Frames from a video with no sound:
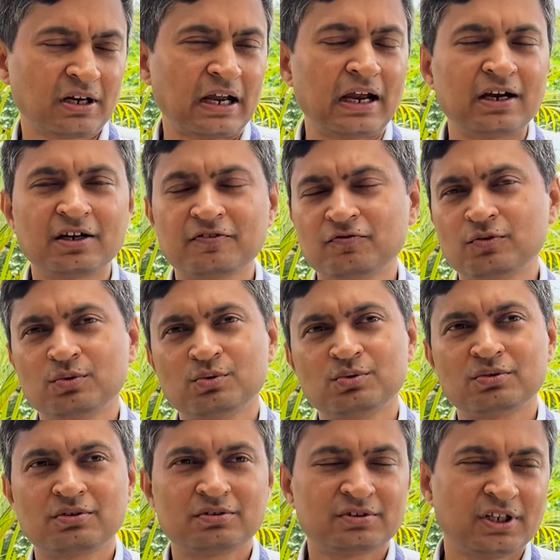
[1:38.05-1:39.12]
And if
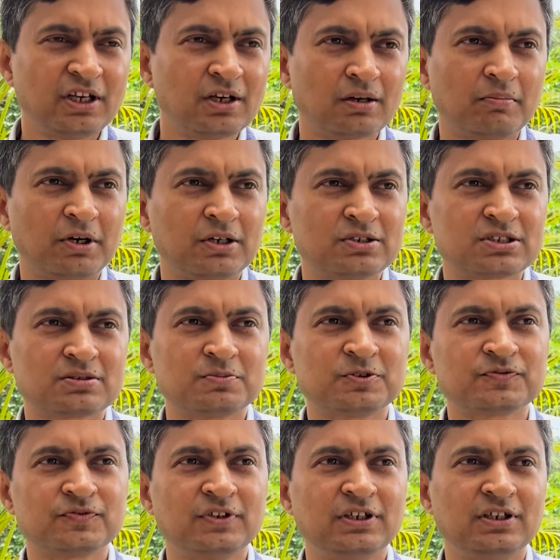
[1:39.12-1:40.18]
you think about some
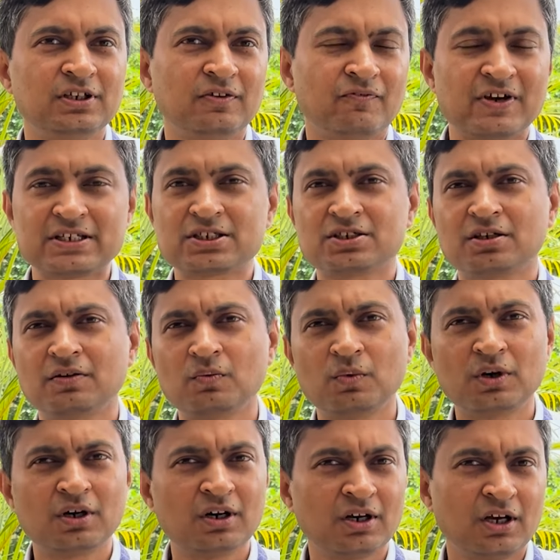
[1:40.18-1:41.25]
of the Western
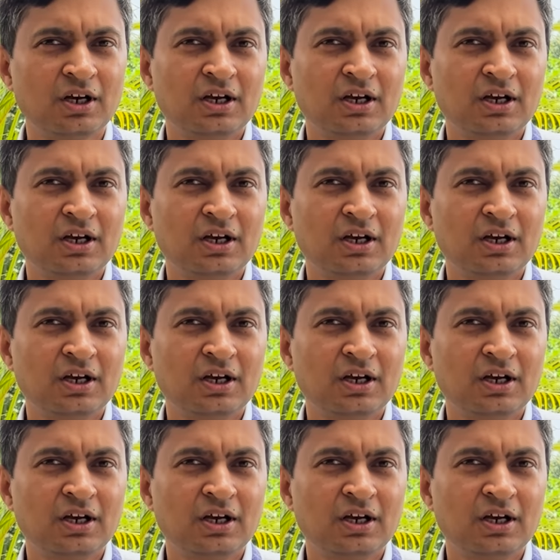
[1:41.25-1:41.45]
world,